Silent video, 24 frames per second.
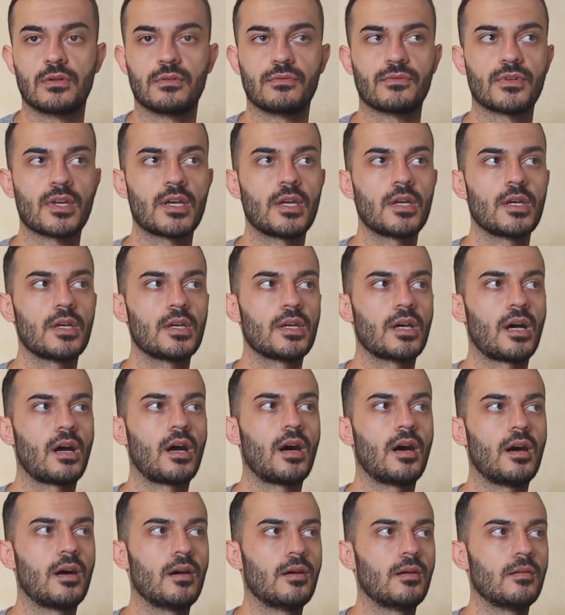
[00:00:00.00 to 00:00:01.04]
of,
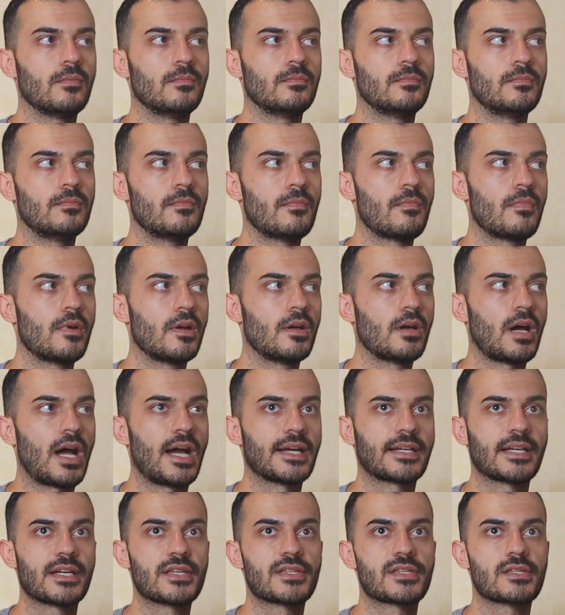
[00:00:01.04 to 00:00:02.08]

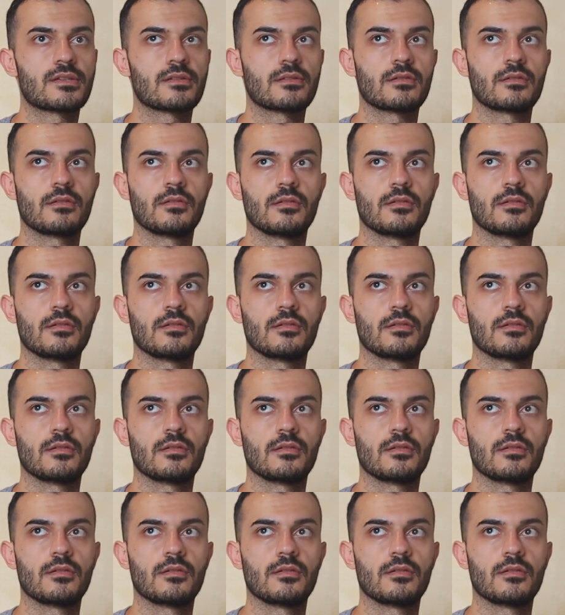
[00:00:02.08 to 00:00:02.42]
I guess,